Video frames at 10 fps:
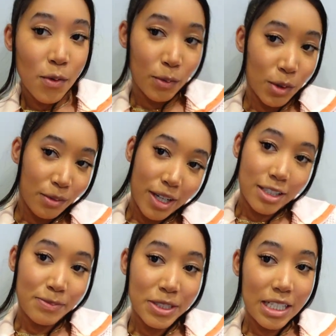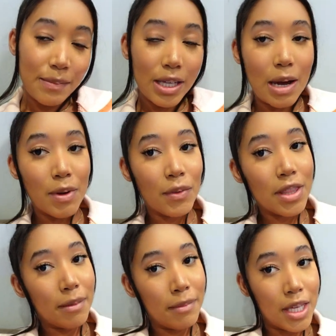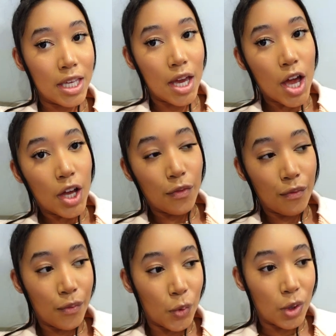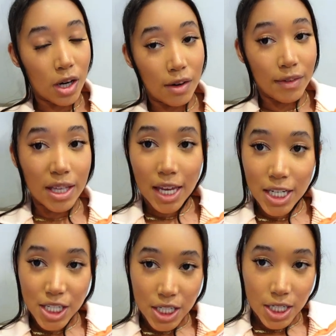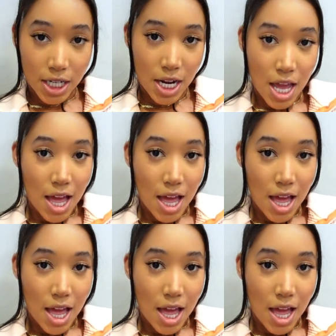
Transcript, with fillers: will 100% be coming with me for vacation.